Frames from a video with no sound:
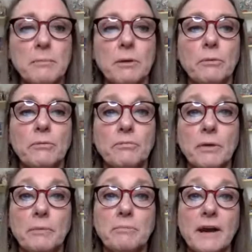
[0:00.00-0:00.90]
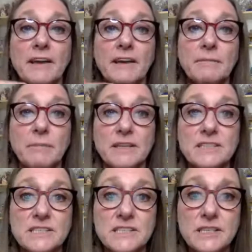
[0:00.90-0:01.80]
But my
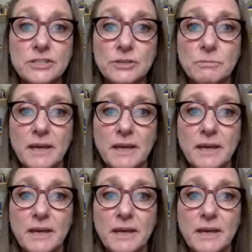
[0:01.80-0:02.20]
decision